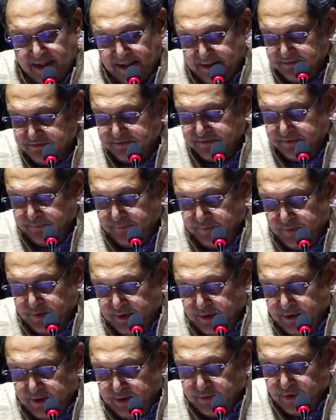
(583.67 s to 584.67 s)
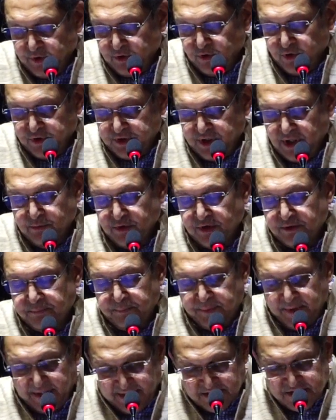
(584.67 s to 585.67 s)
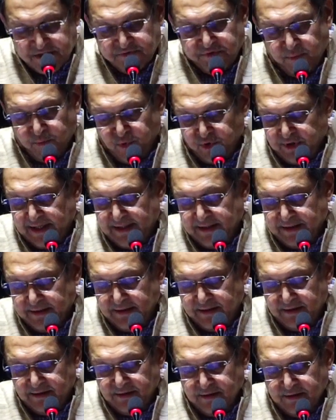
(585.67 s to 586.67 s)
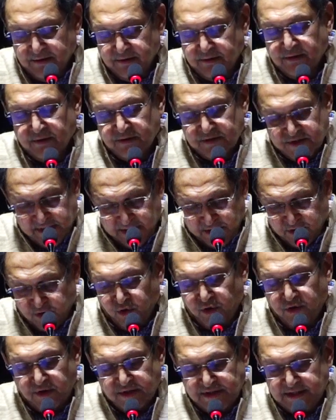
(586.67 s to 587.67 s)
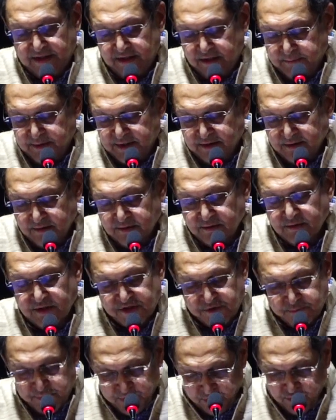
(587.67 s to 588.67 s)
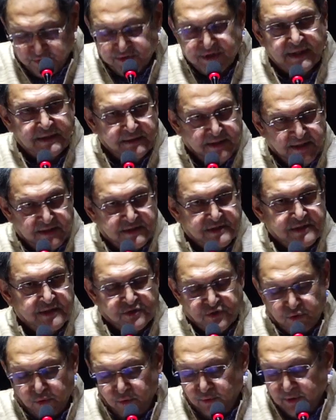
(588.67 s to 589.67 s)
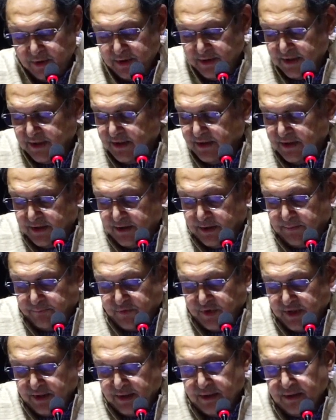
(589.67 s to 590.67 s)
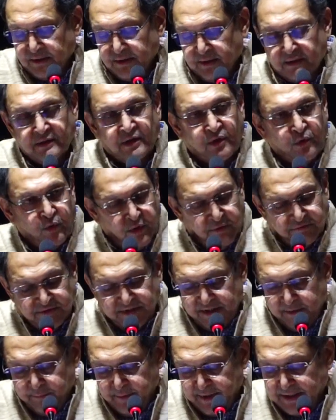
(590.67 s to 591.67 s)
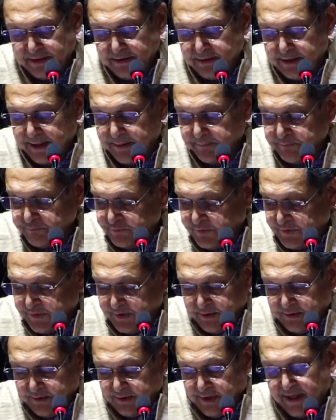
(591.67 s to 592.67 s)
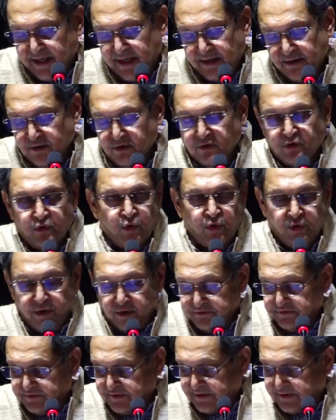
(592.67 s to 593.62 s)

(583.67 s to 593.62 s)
life. We are talking about place for morality, psychology element, the spiritual teacher's role, the role of the divine name, and role of